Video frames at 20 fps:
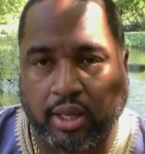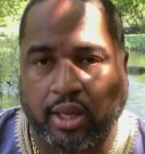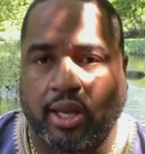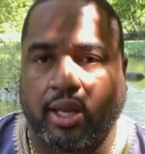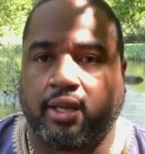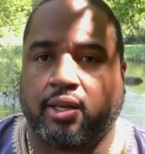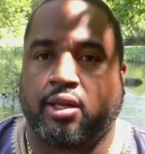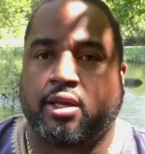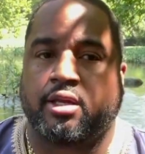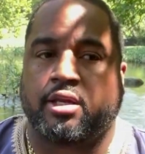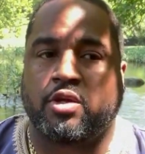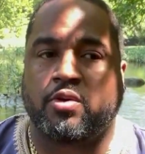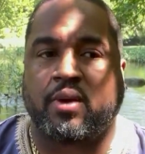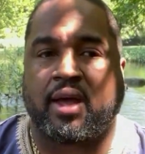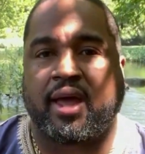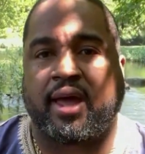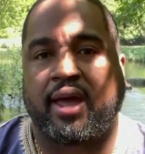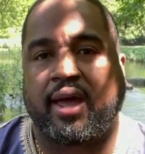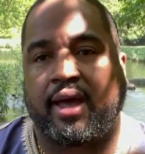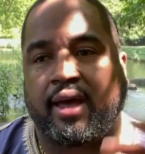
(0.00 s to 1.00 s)
And then you
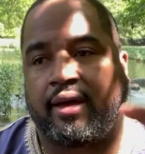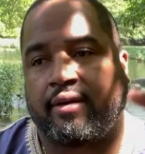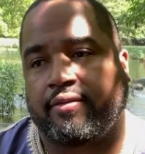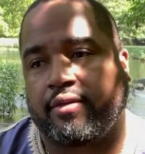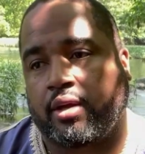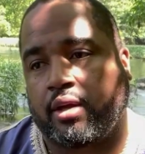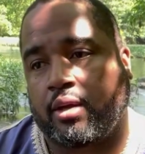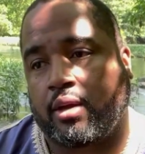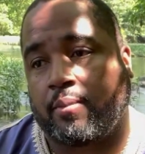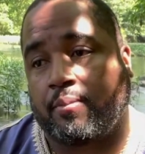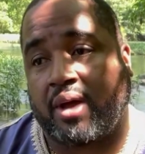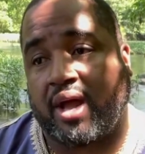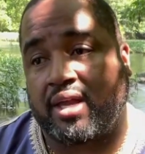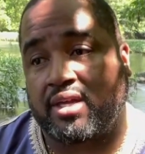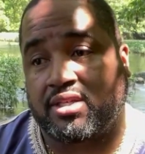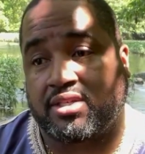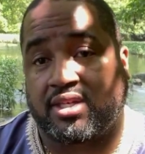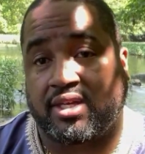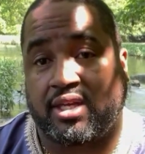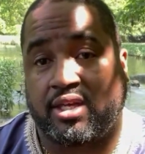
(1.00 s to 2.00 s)
have
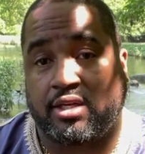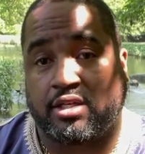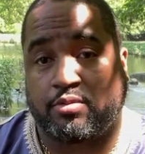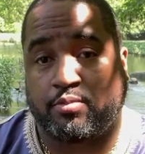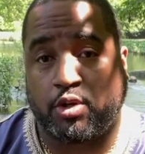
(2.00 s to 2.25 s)
Pisces,